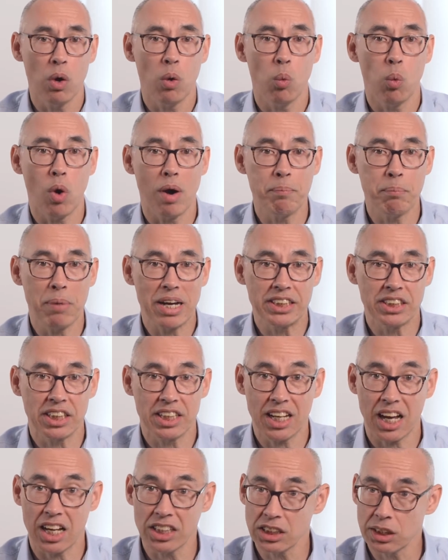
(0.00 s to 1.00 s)
one major
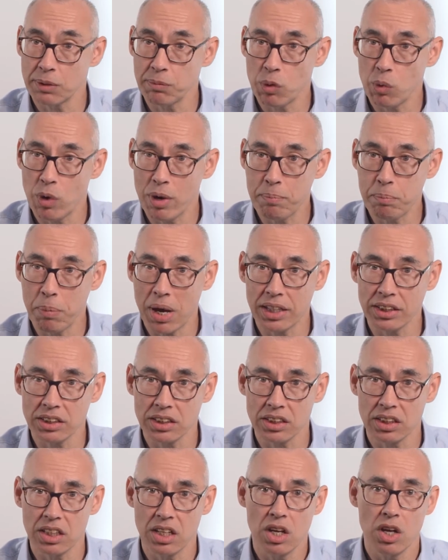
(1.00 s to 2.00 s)
customer went
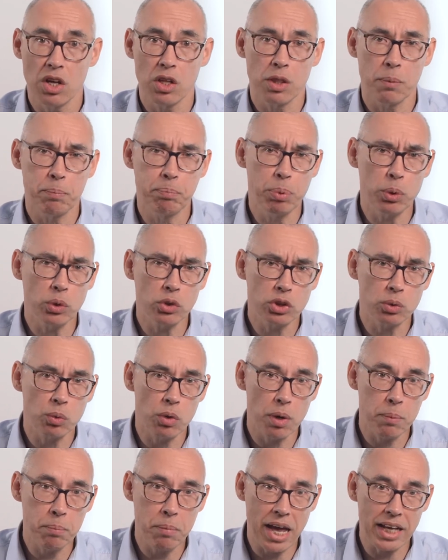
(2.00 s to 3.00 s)
bust, the books
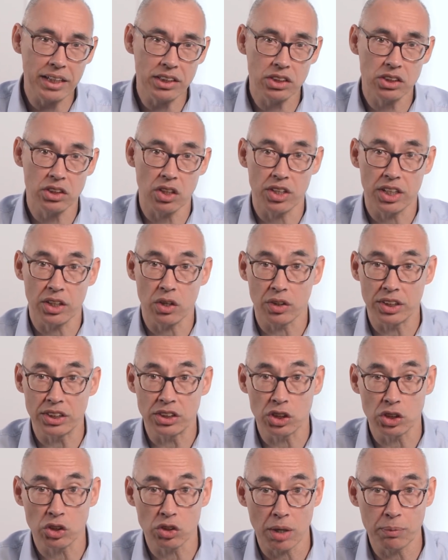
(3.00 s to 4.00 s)
were a mess so they got
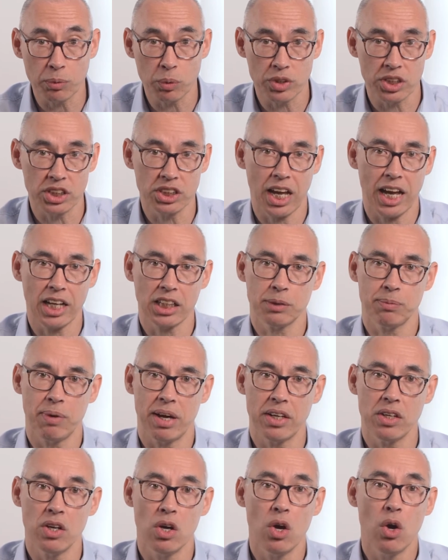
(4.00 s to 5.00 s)
into trouble with the
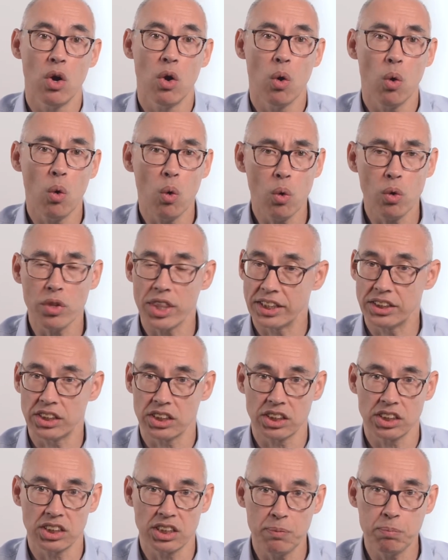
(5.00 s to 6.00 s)
taxman, or they
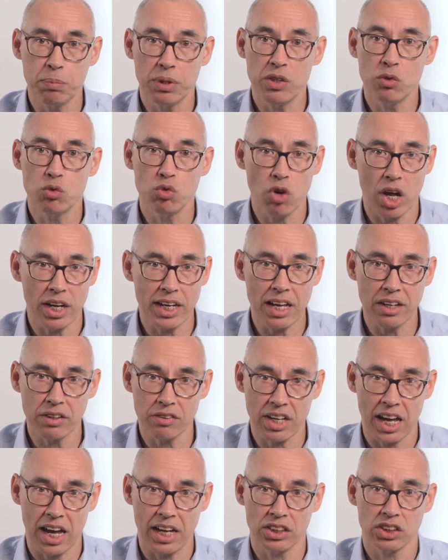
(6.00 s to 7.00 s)
just simply run out of
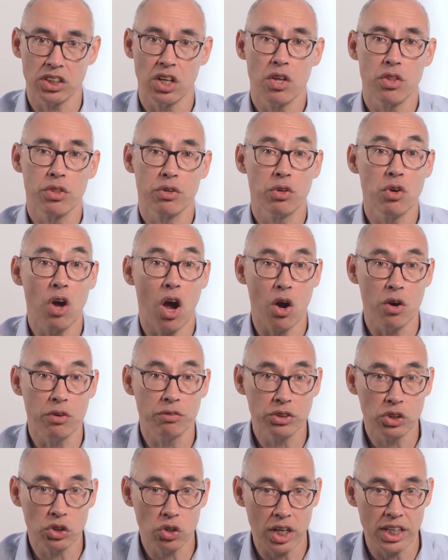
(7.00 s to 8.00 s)
cash through
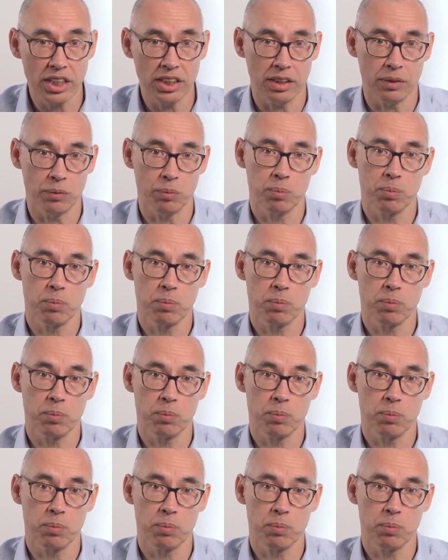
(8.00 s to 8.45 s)
overtrading.